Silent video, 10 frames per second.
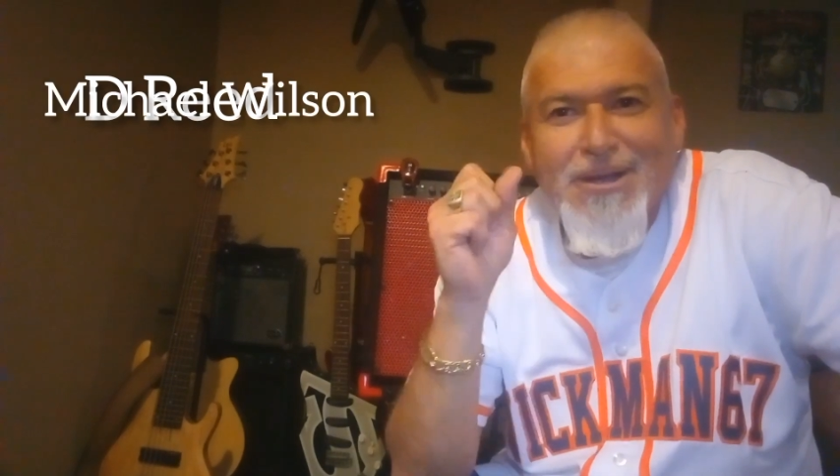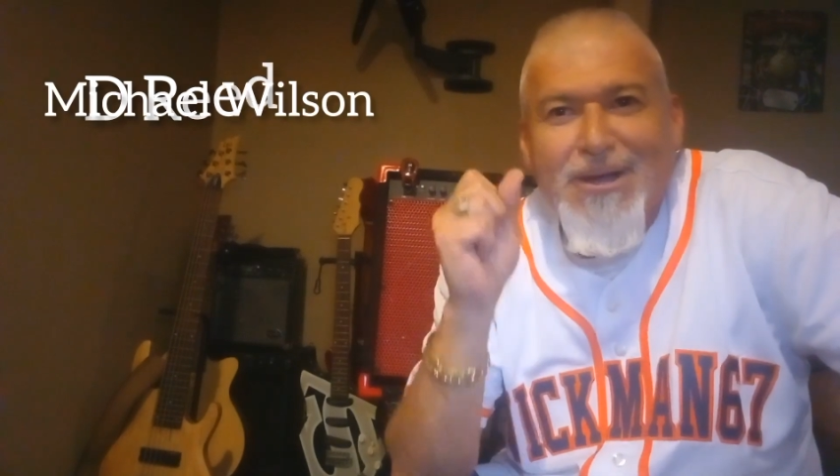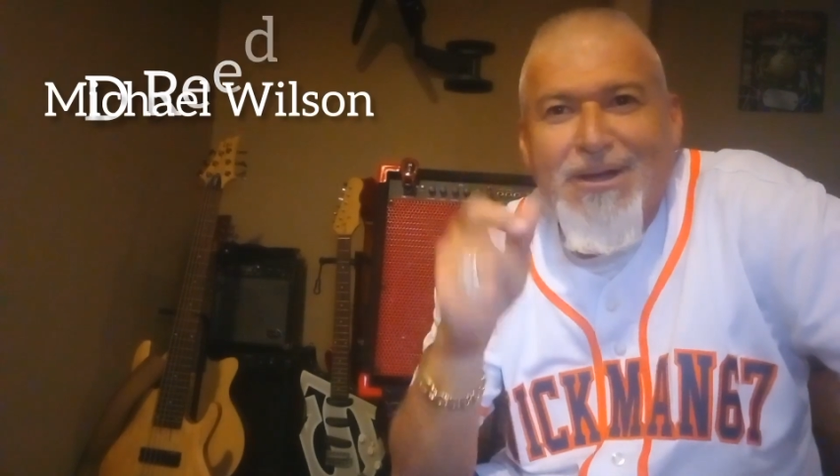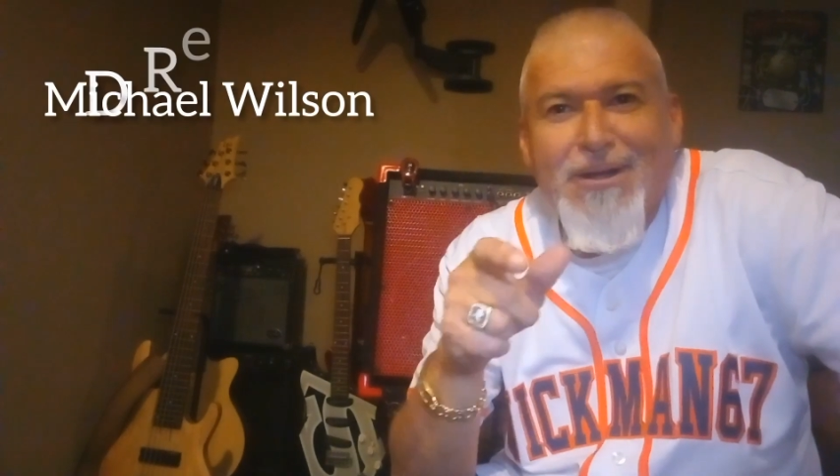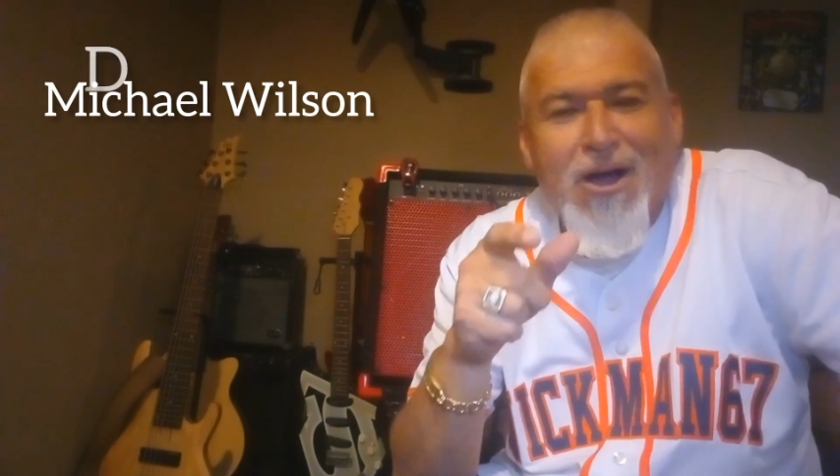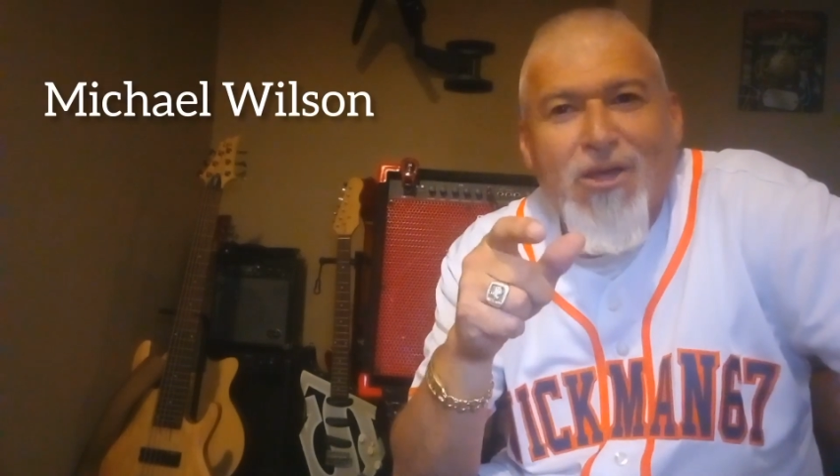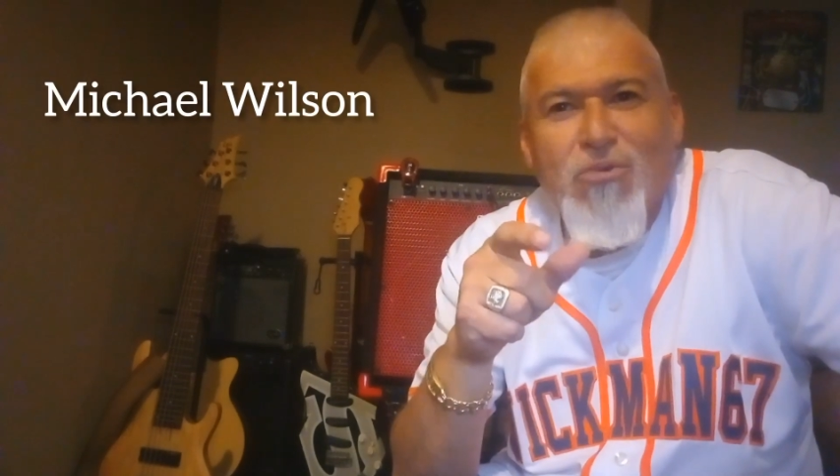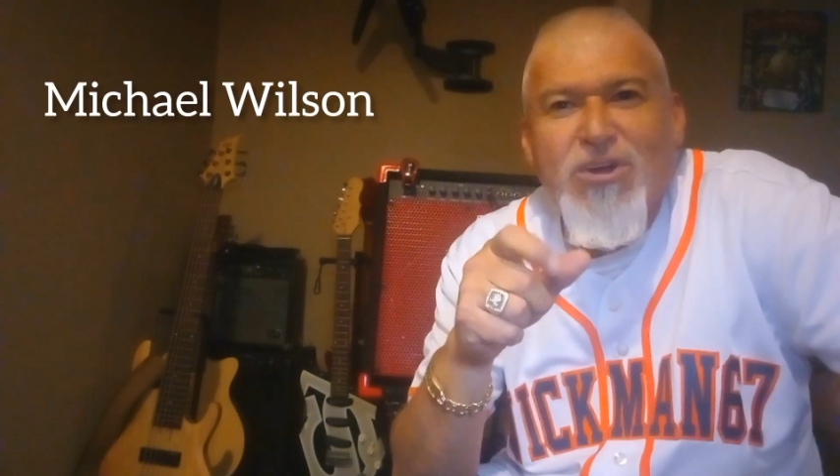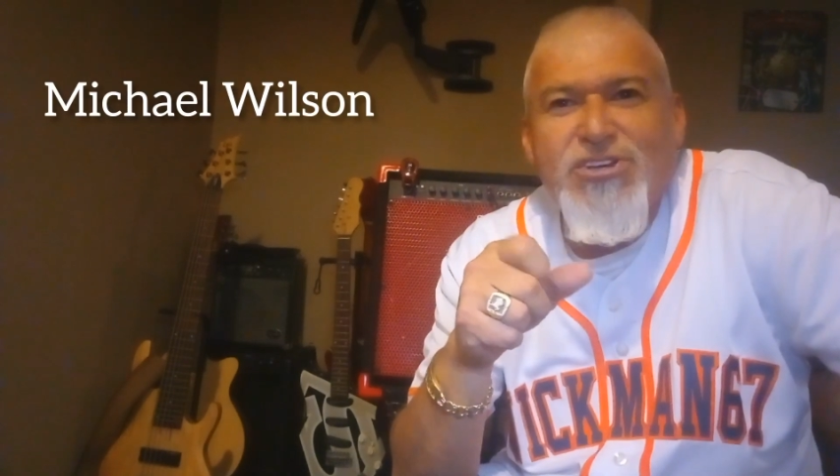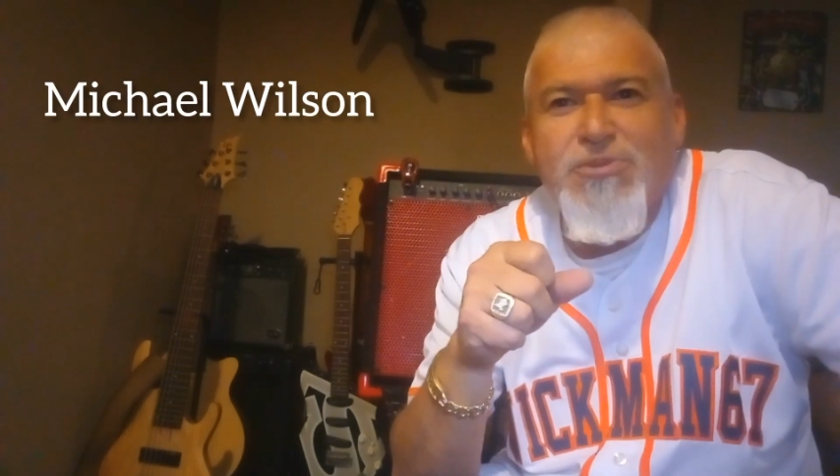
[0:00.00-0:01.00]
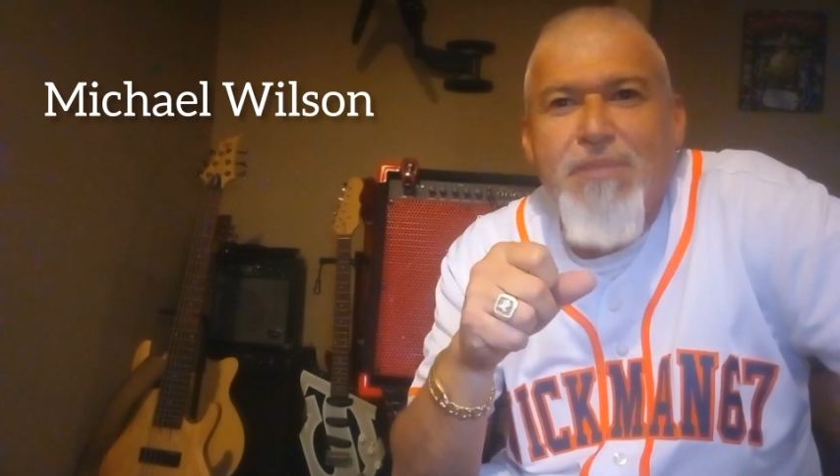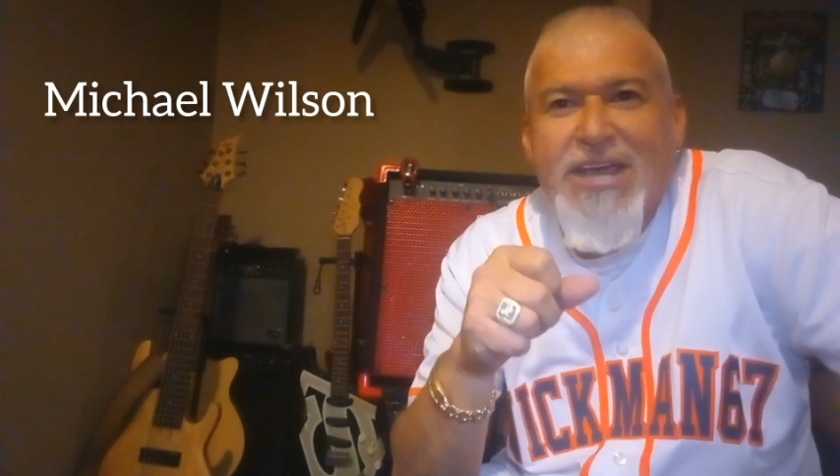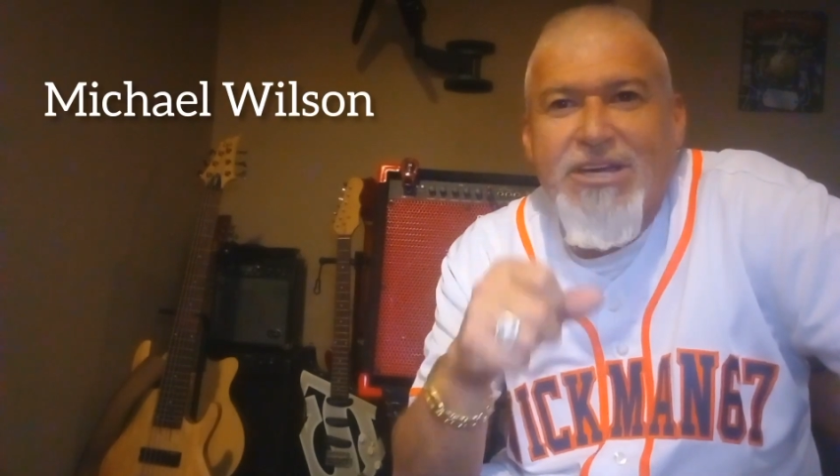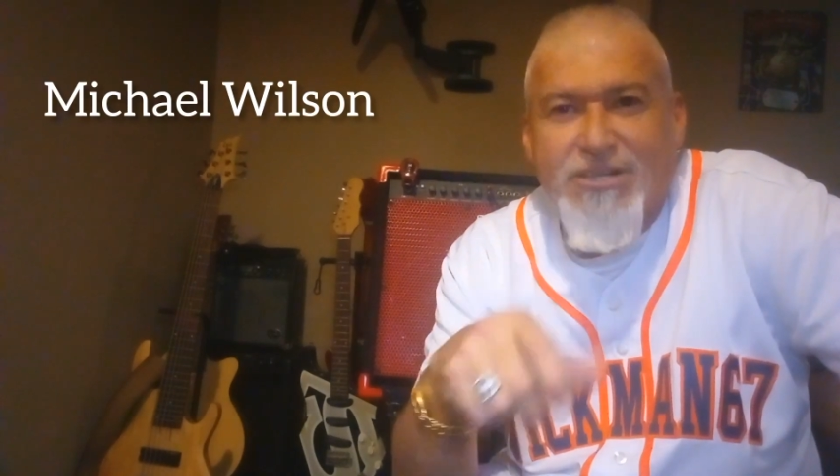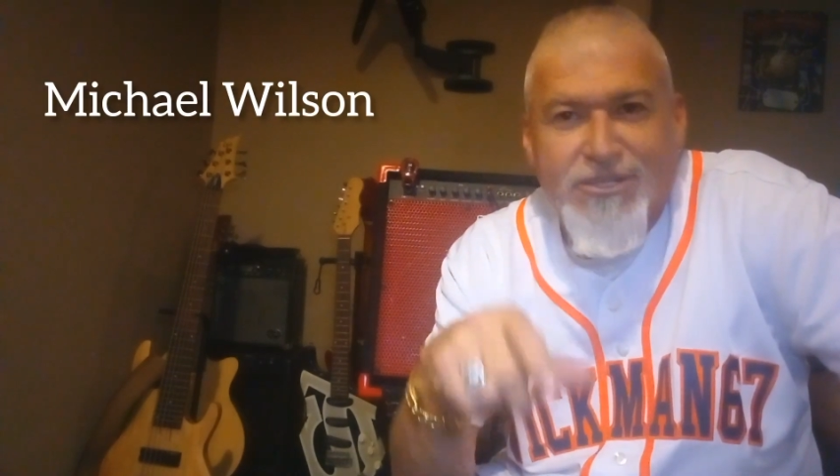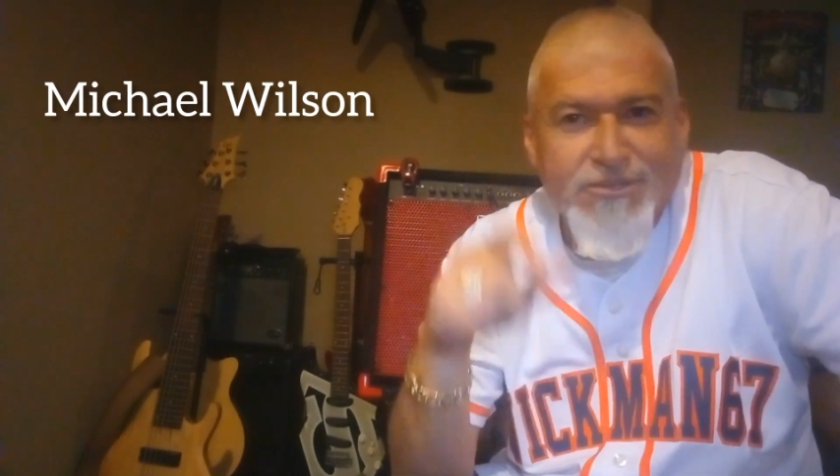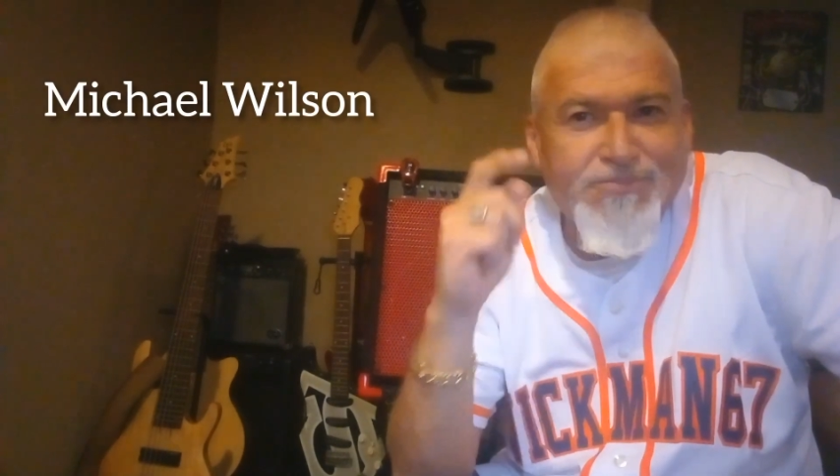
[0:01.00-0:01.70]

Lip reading: All the way to Jamaica.